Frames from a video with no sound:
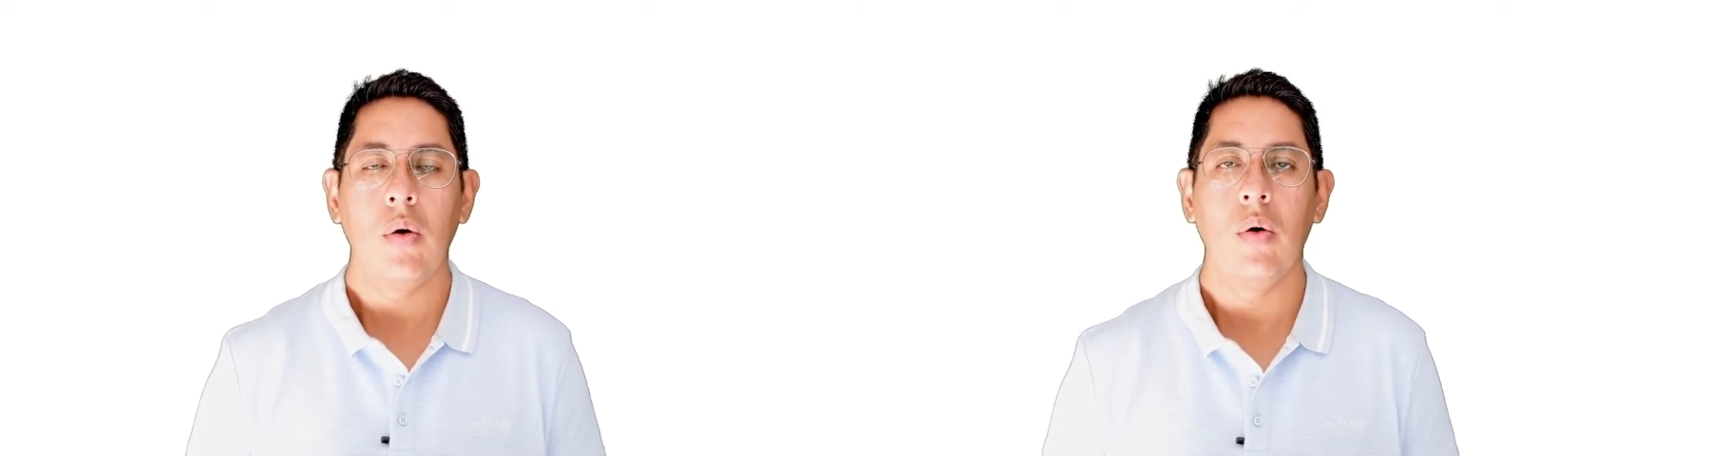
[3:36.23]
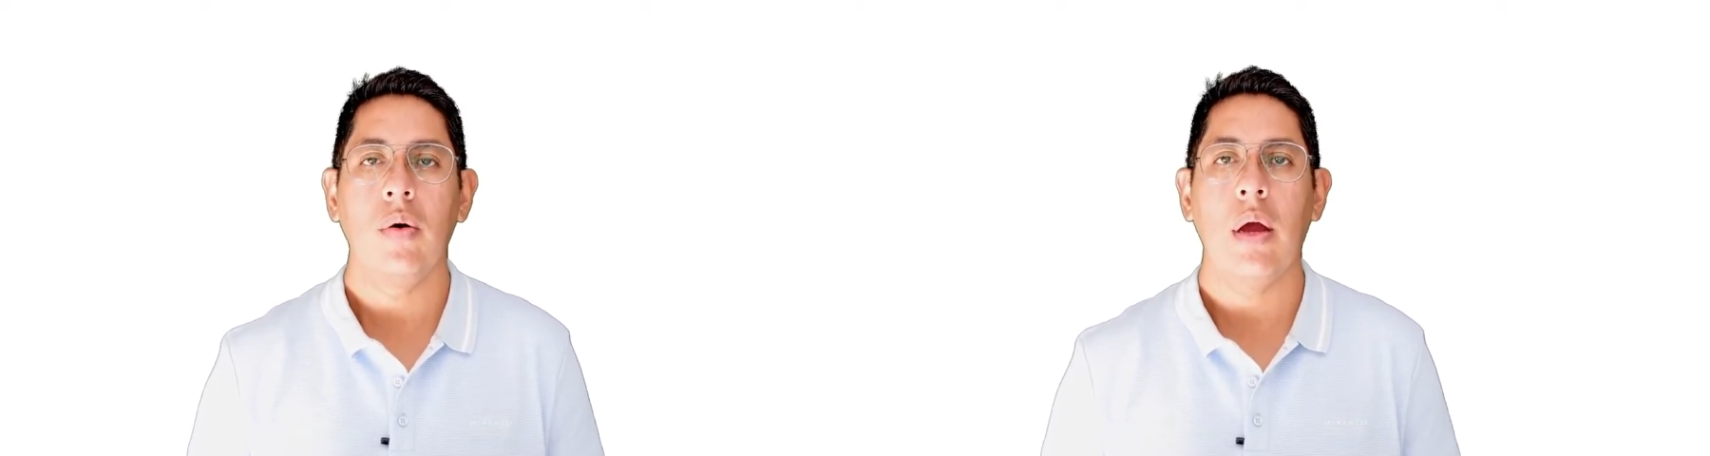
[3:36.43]

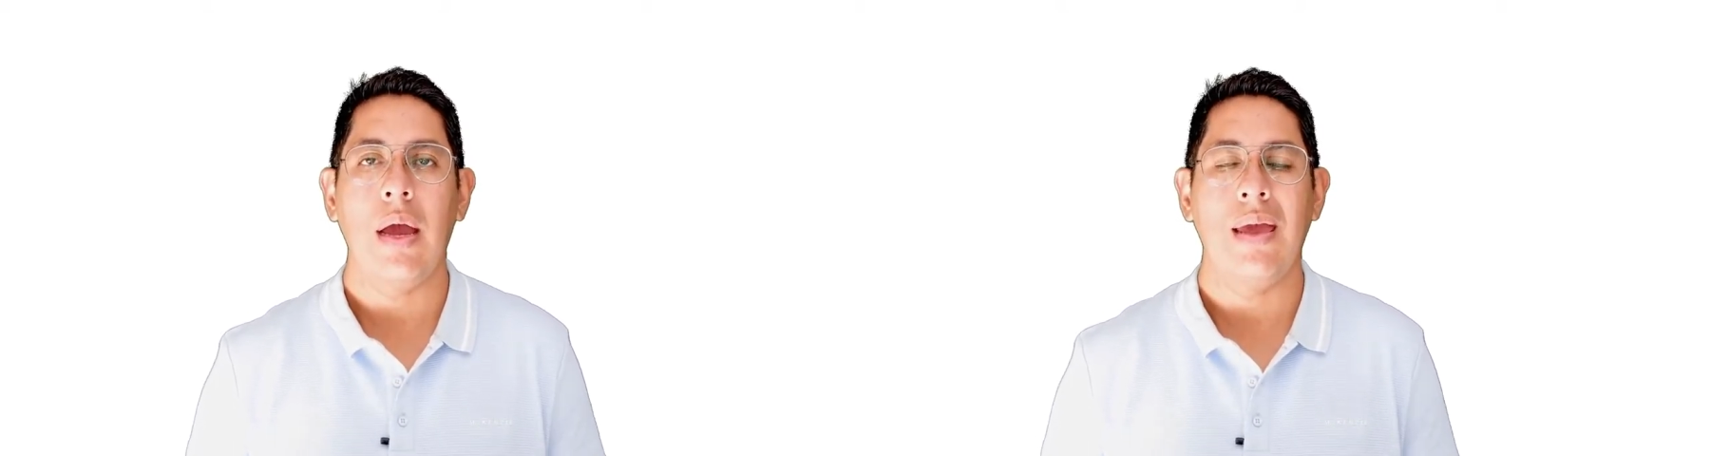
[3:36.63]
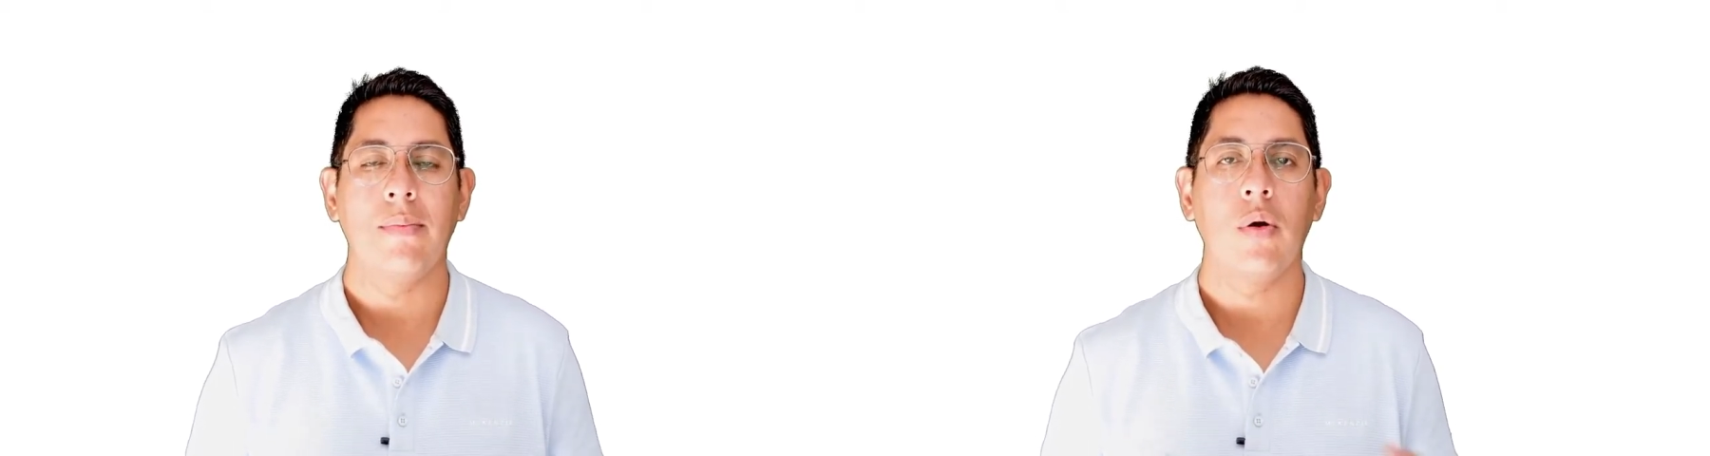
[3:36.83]
or
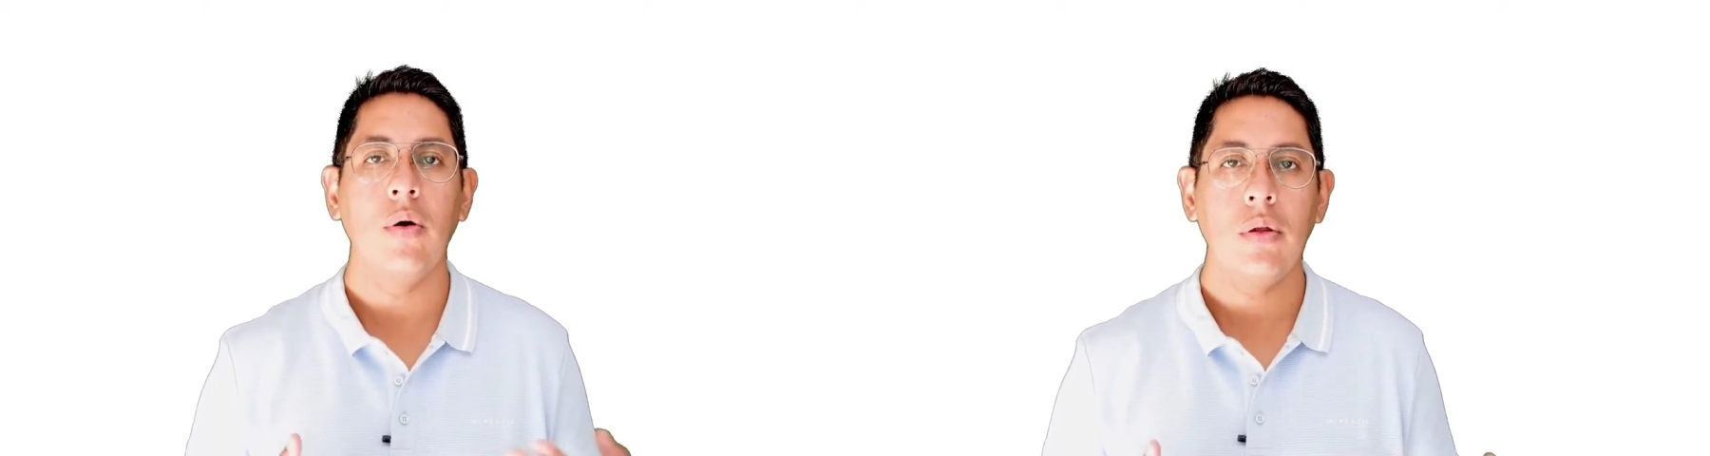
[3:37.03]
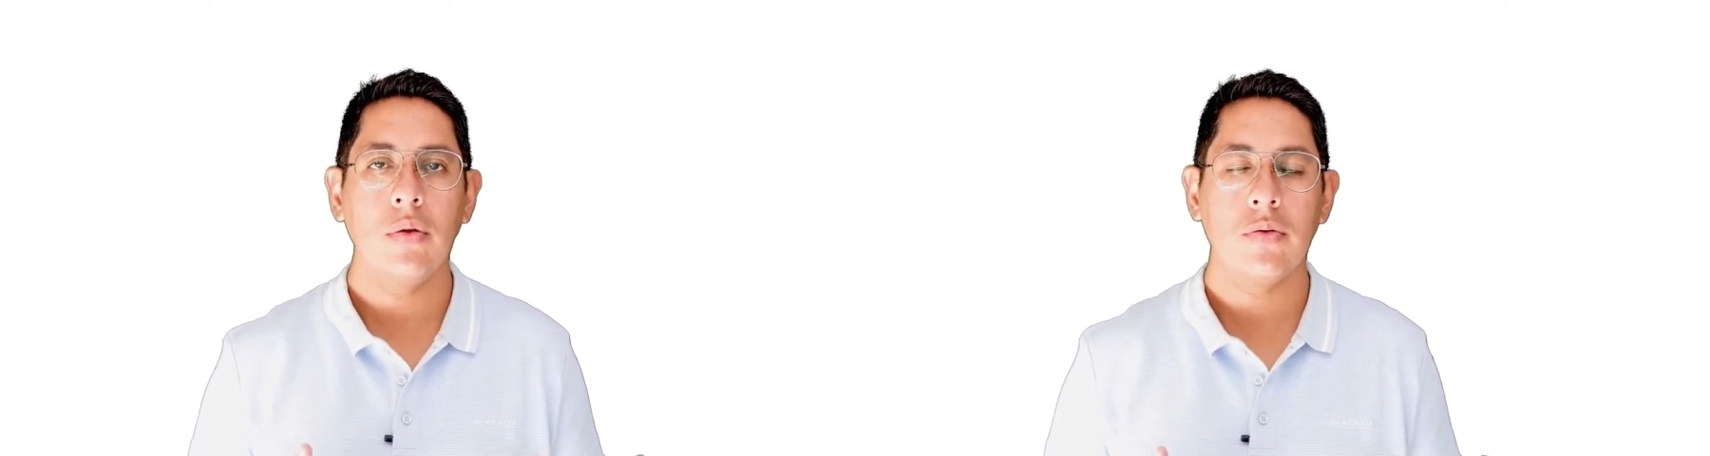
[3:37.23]
I am
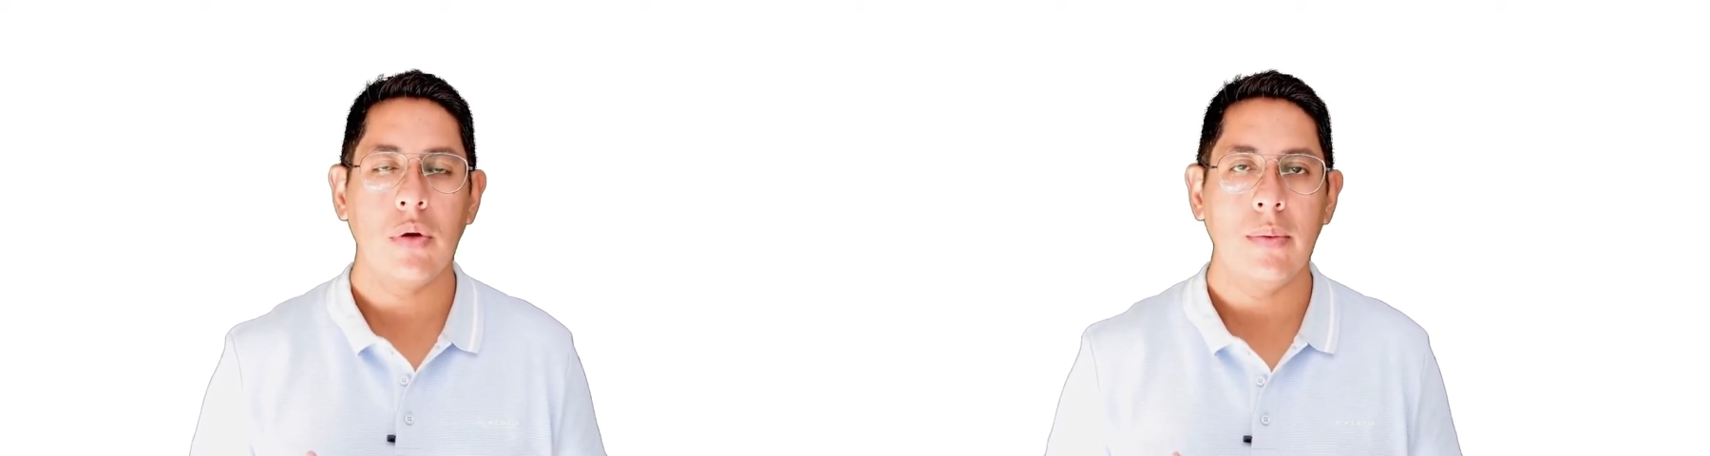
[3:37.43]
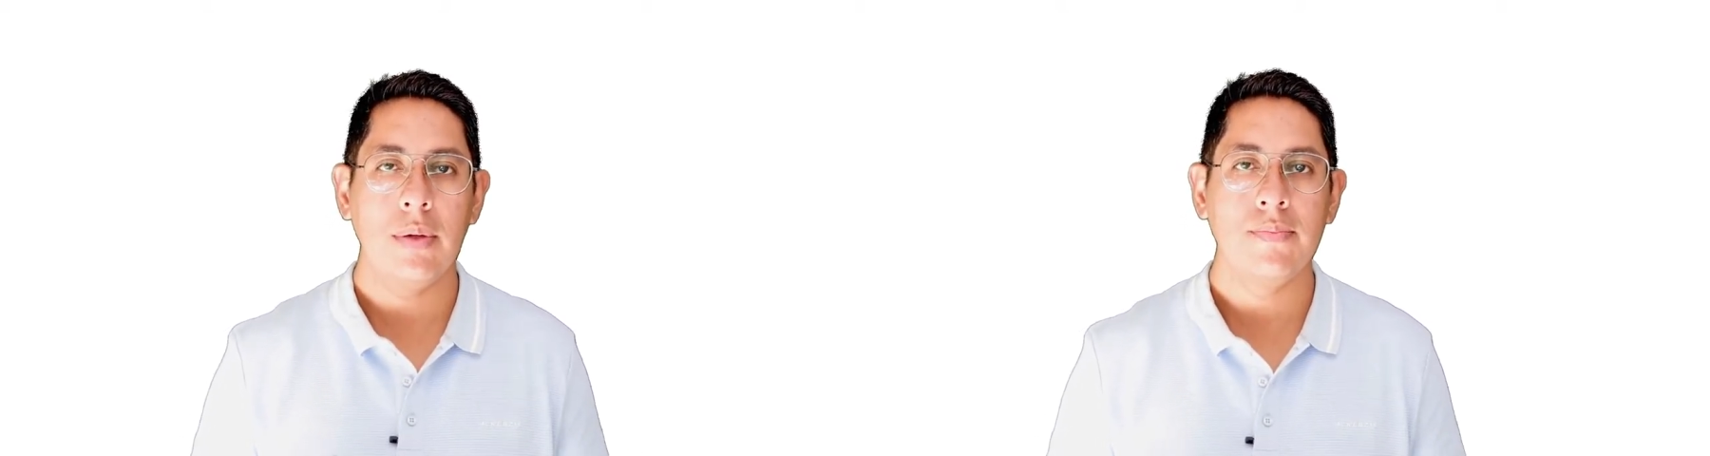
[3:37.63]
going to
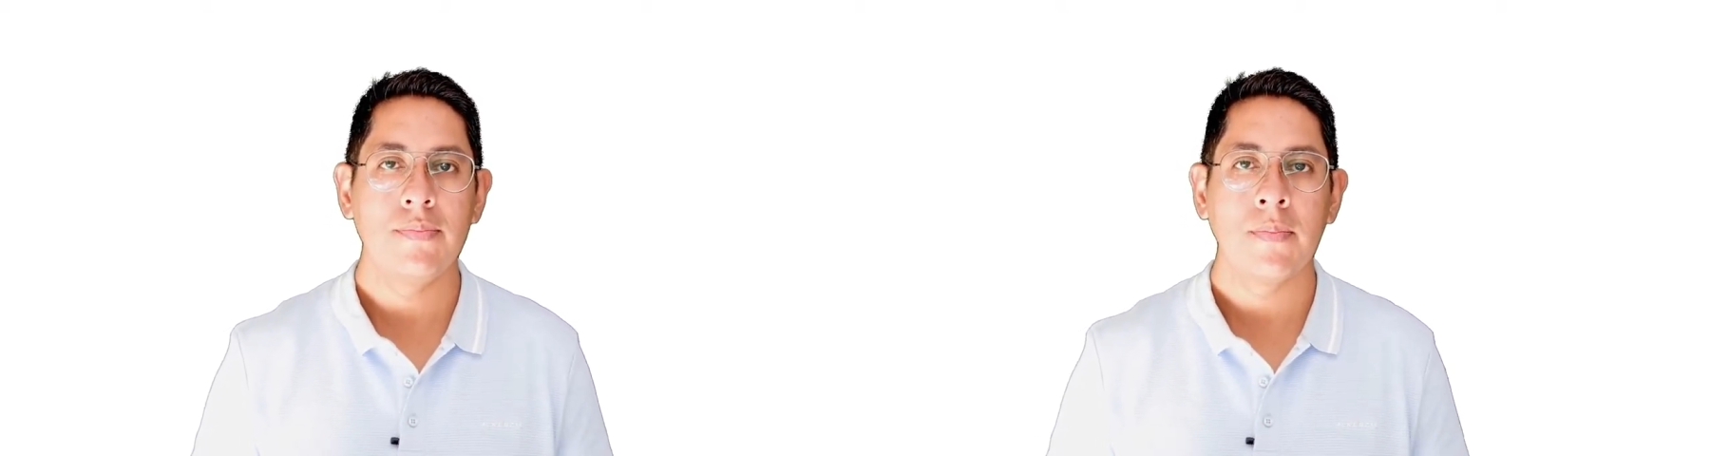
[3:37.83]
travel,